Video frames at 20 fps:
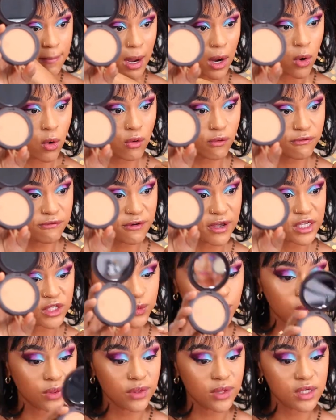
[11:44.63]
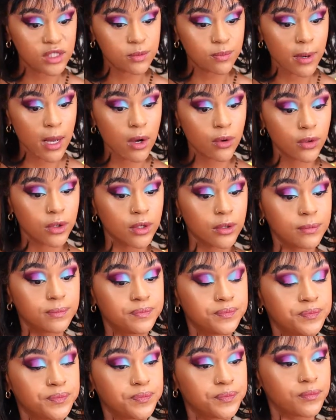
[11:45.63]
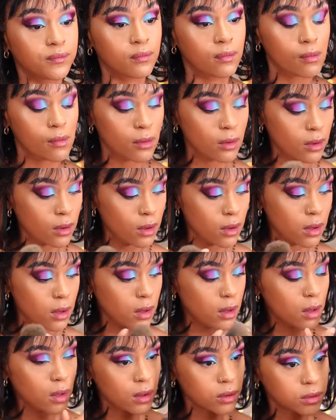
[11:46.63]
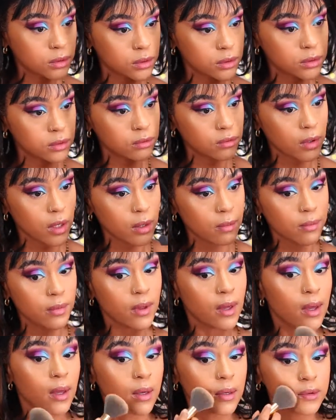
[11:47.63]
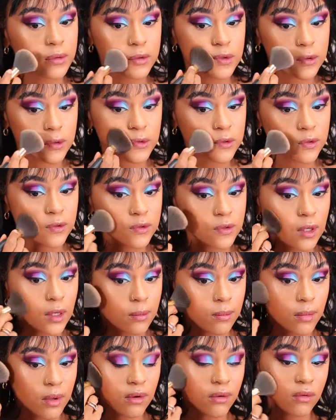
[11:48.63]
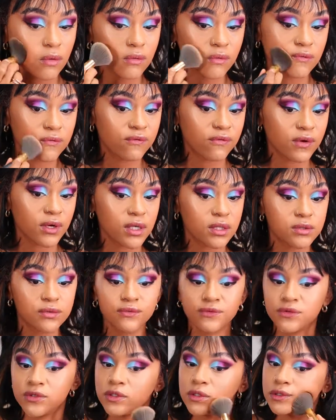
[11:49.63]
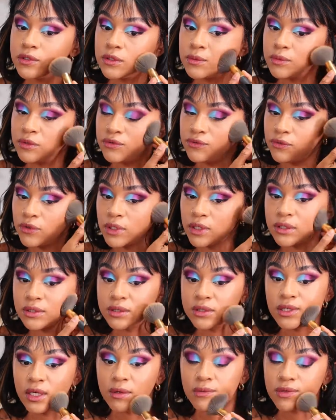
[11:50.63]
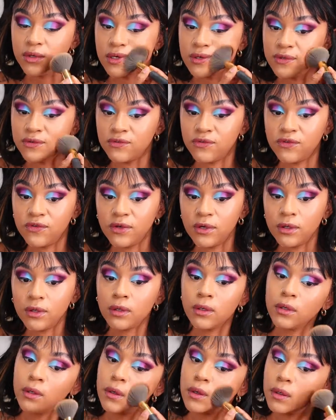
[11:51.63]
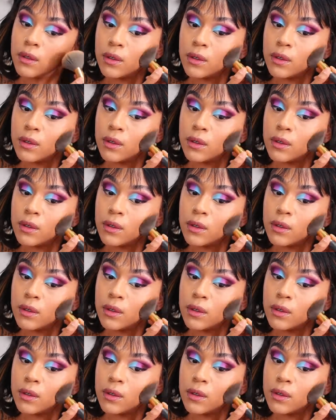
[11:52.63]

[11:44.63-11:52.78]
my whole face, with this powder. Just grab that and just set my whole face first before I set the concealer.